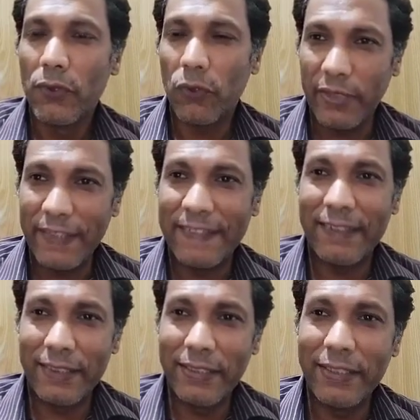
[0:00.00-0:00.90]

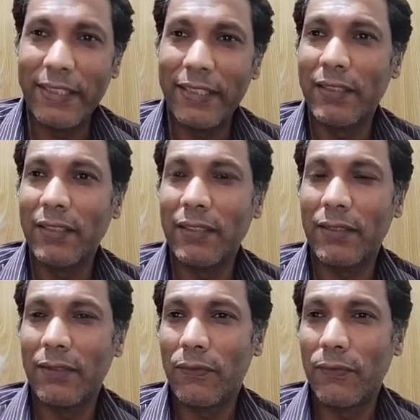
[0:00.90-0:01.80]
This
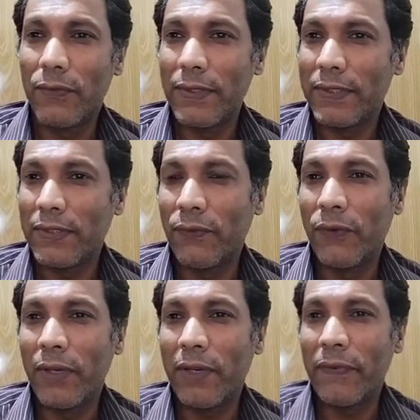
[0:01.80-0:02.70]
year was
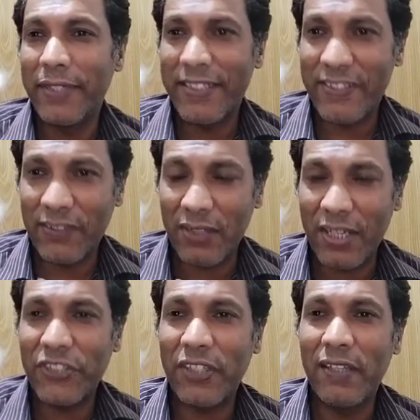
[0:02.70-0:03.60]
full of
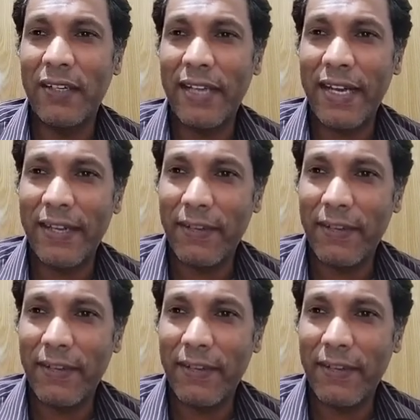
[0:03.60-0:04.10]
destruction and